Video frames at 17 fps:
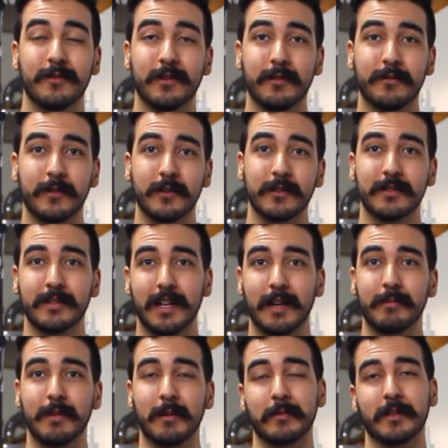for the first
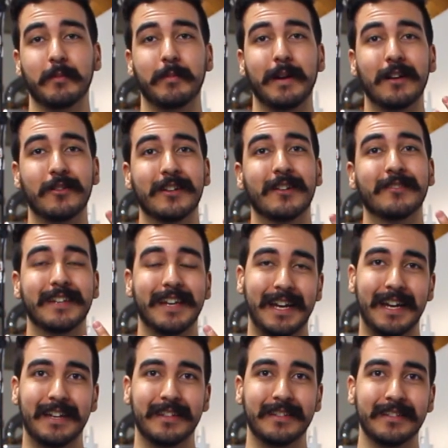step, I'm going to pattern out the
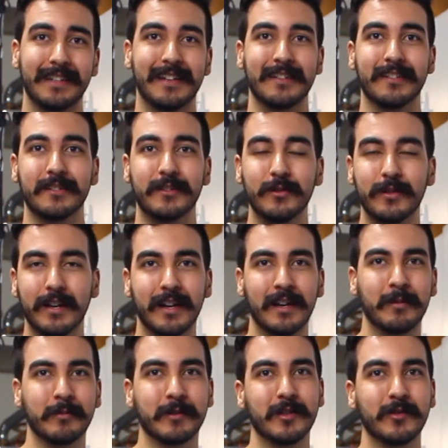hand, and to do
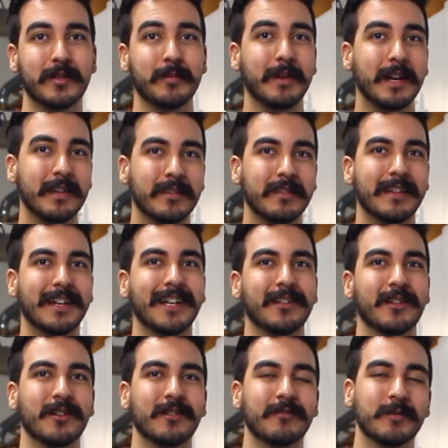that I'm going to use a method that I
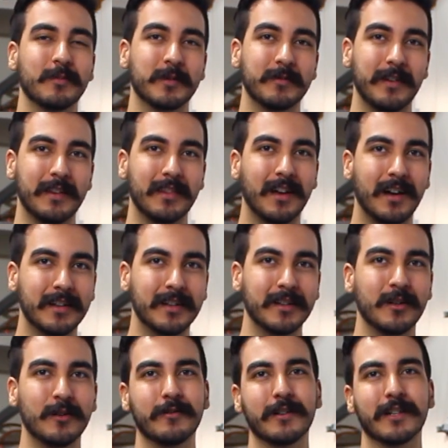learned from
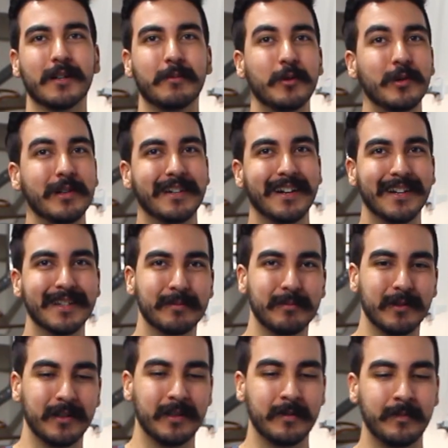Svetlana over at
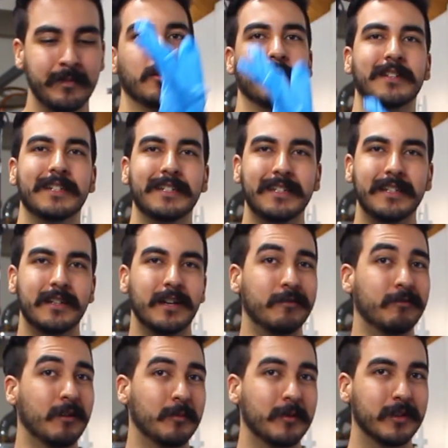Cosplay. You're going to need
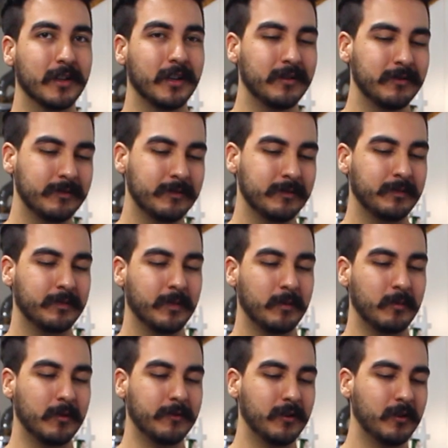a rubber glove,
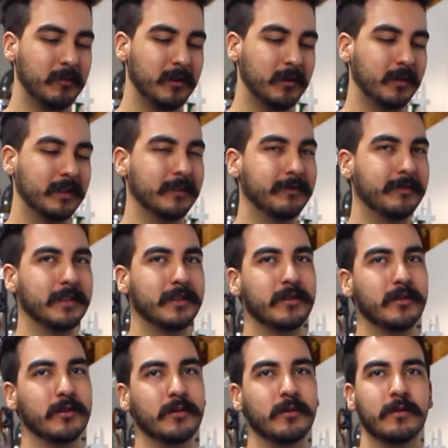preferably one that fits
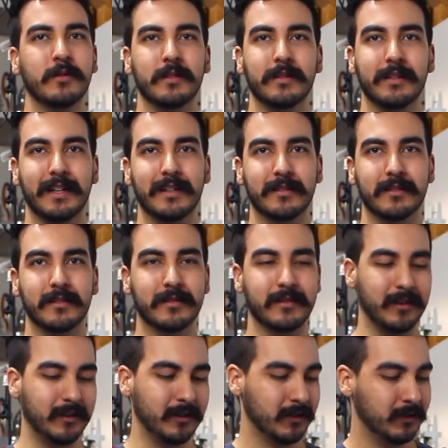you nice and
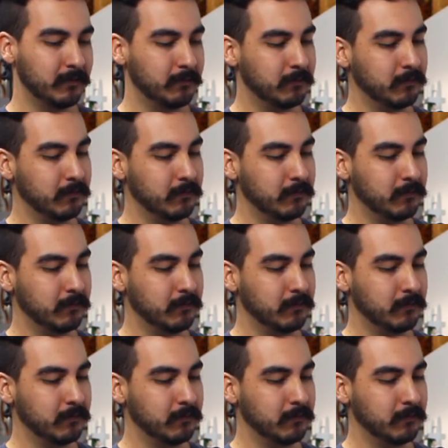snug.